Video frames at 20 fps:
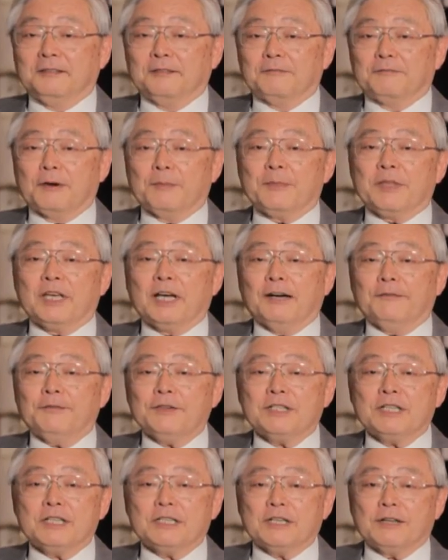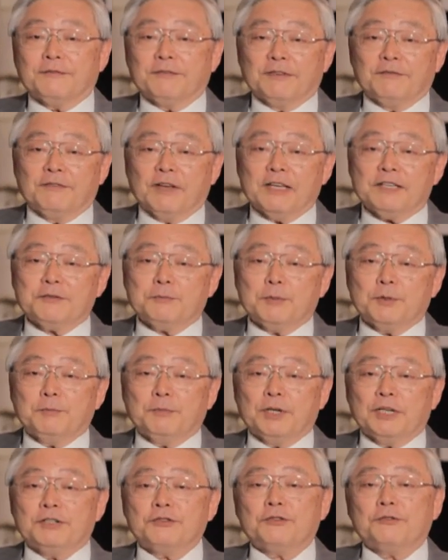From the offices of
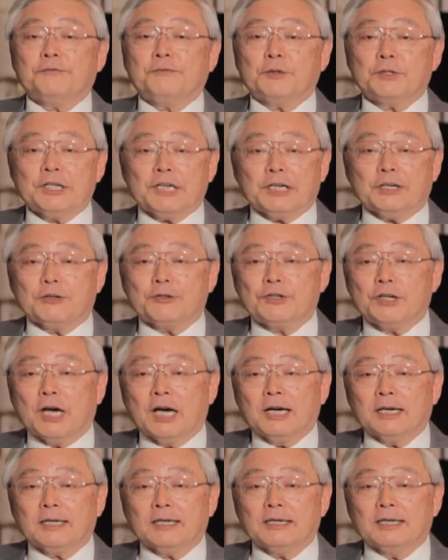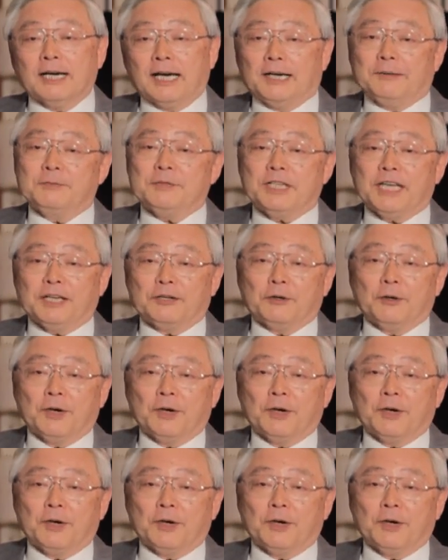InvestmentPitch for Ticker Talk, I'm Ted